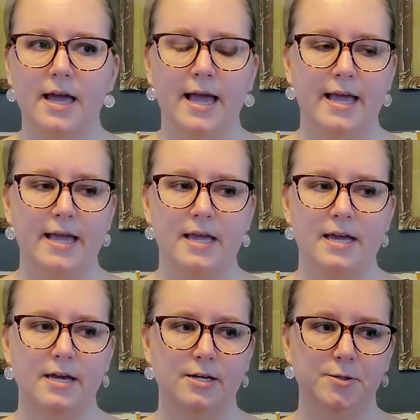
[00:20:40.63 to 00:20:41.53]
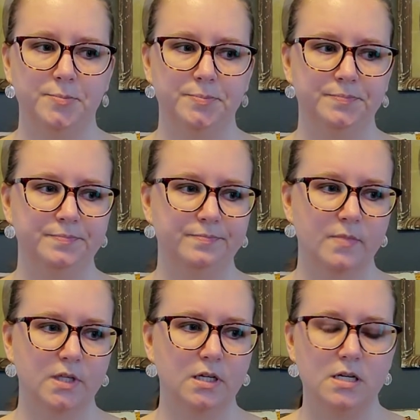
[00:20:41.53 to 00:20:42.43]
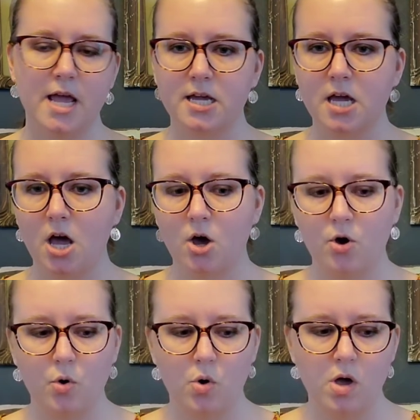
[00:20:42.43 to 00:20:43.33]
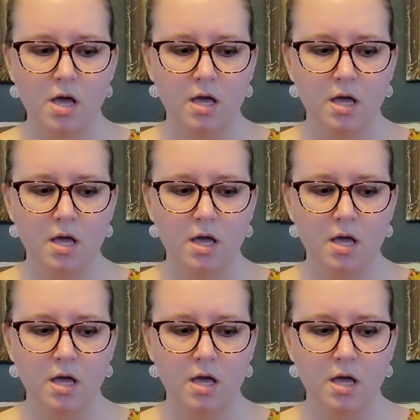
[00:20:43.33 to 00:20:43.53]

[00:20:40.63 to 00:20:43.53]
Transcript: a um, an echo,